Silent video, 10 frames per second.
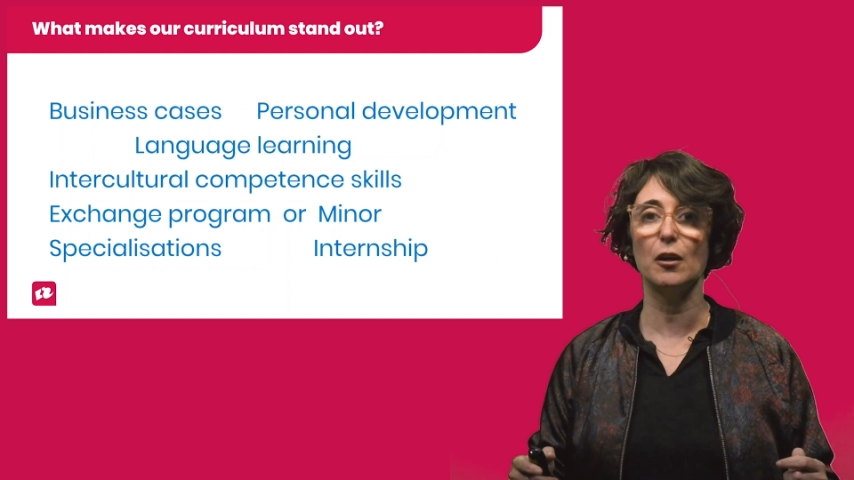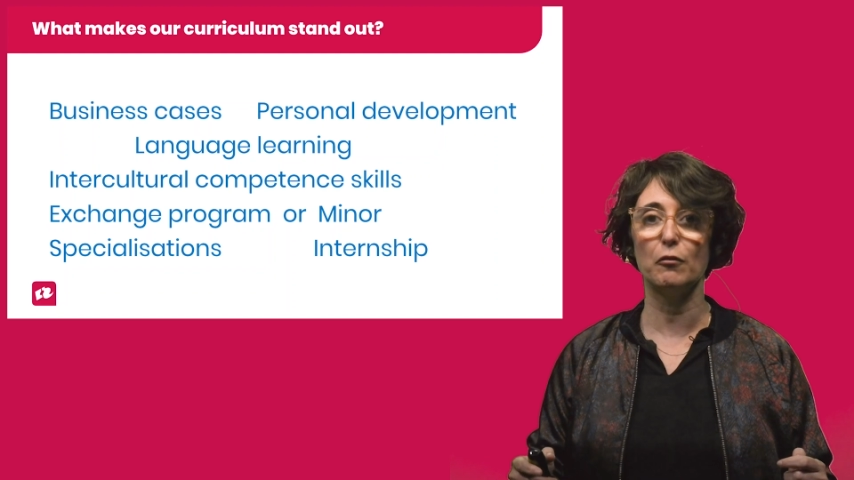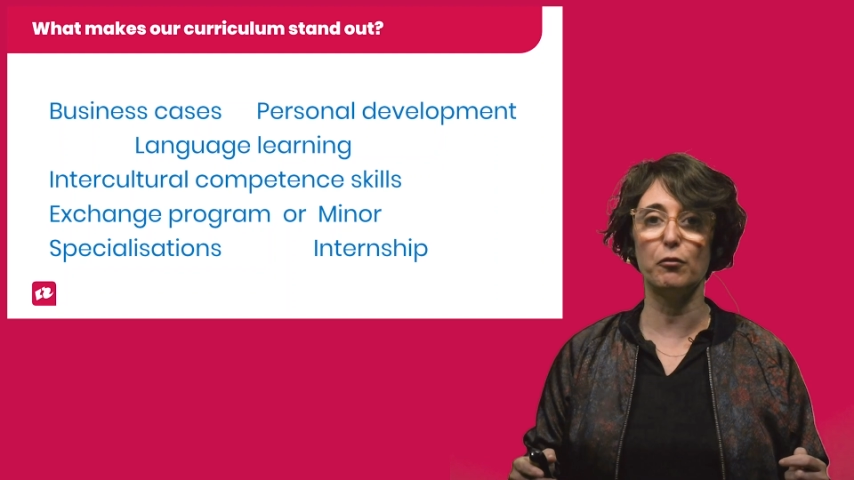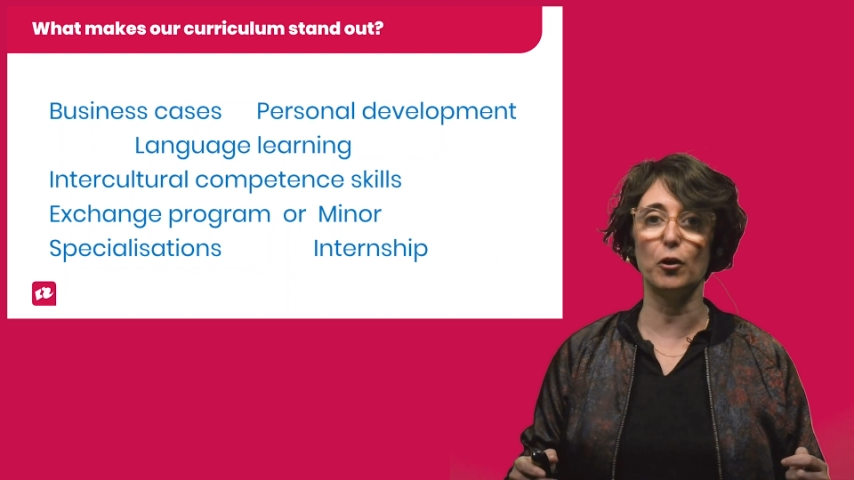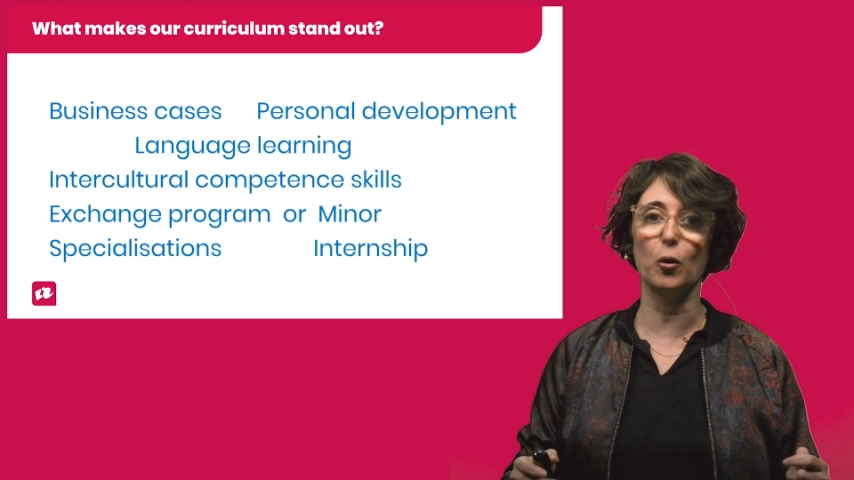
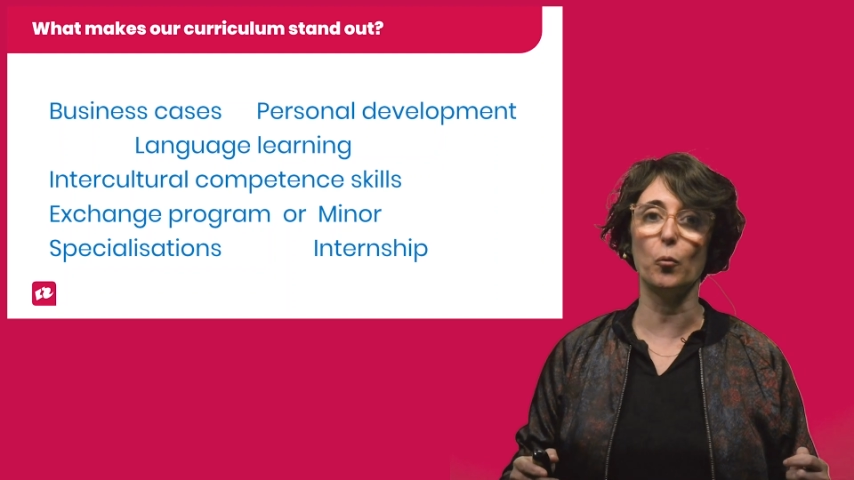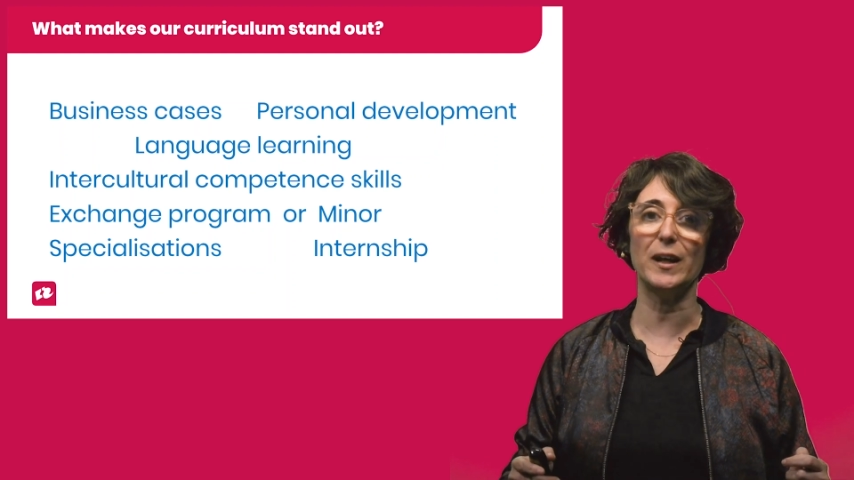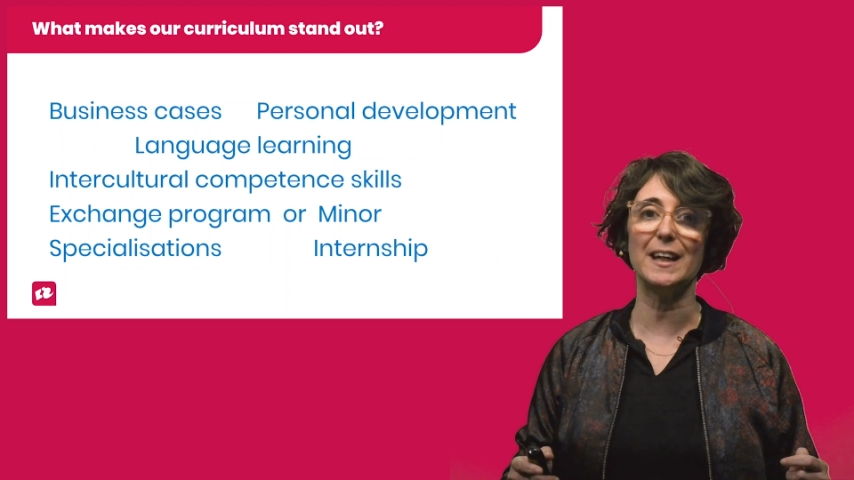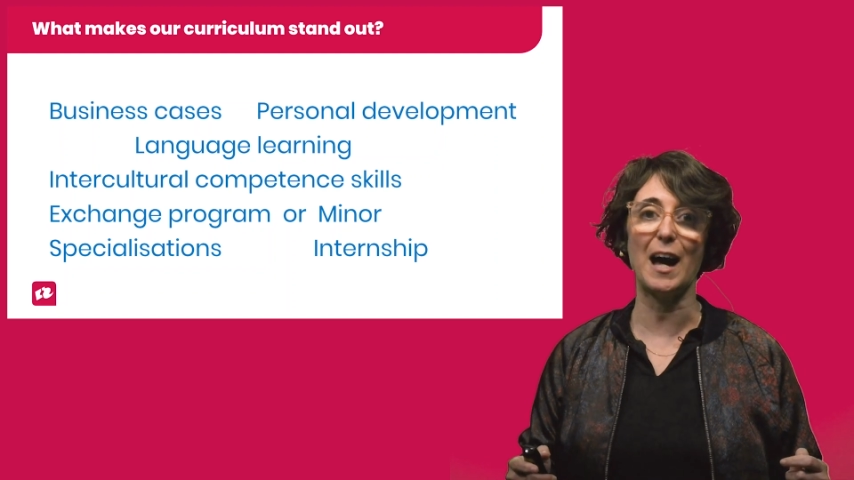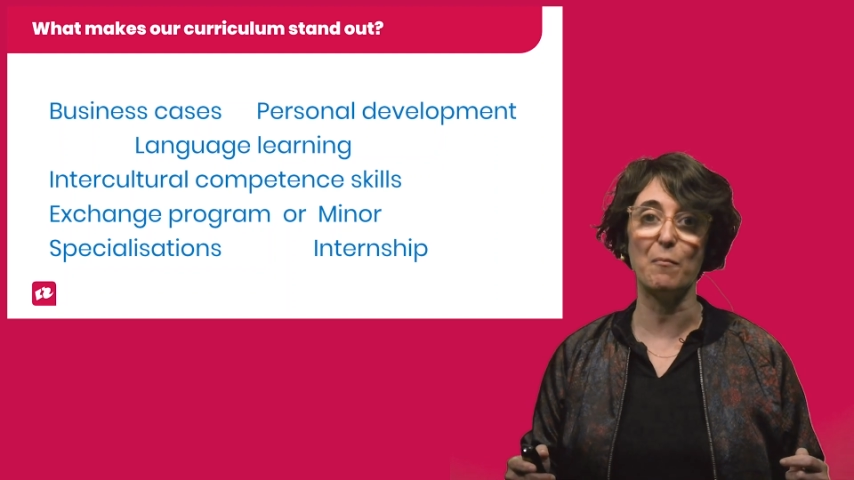
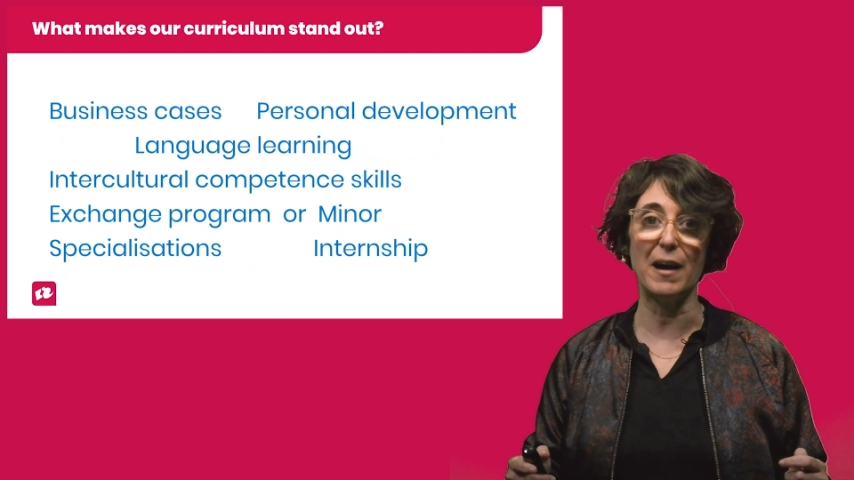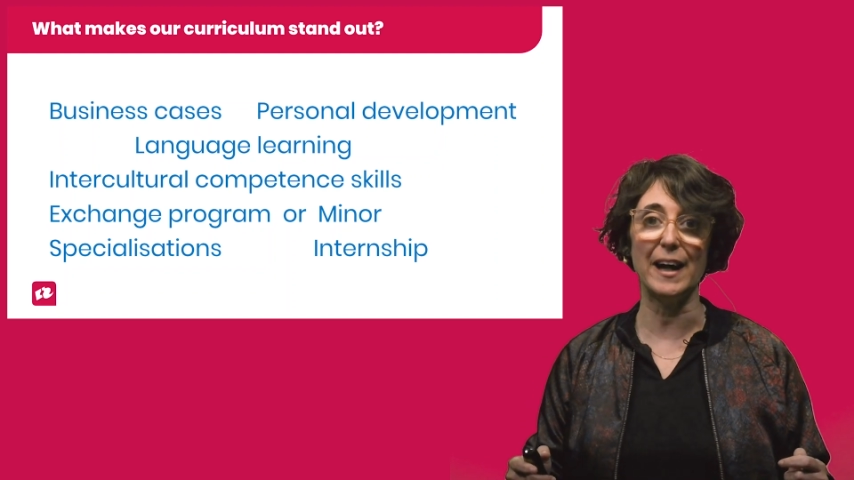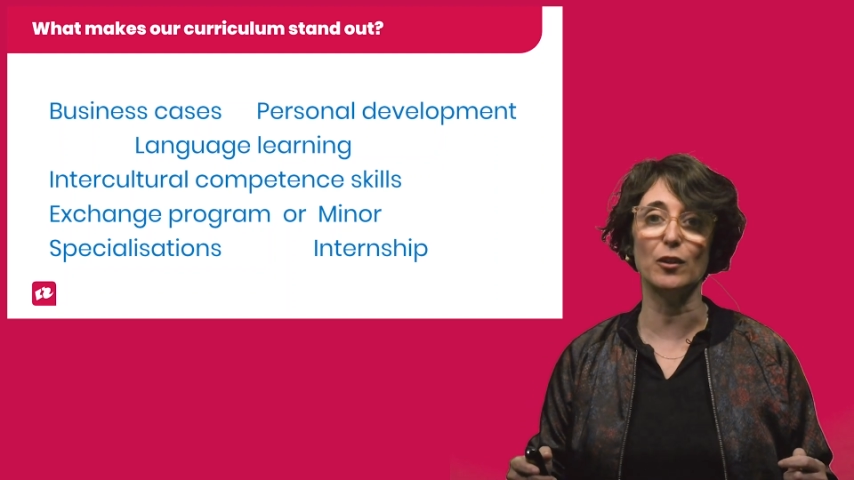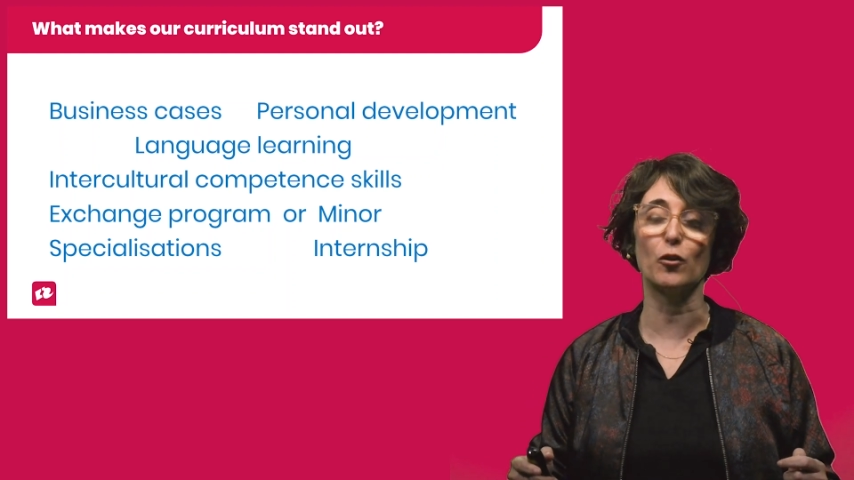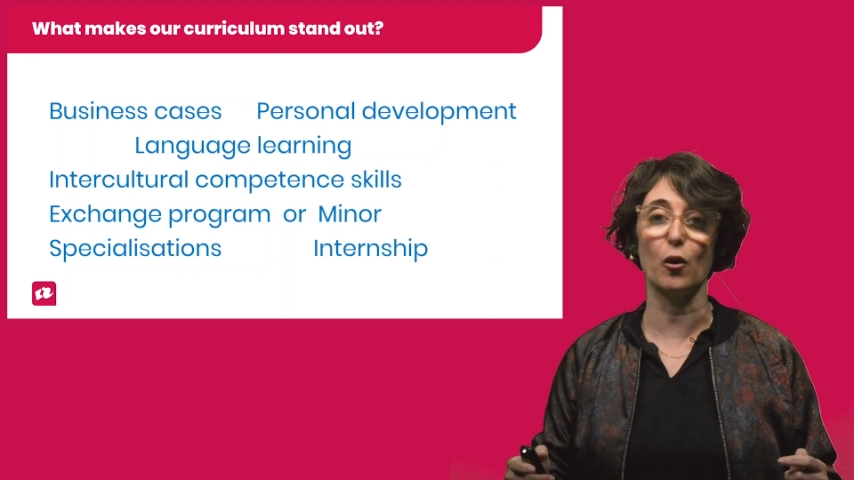following a minor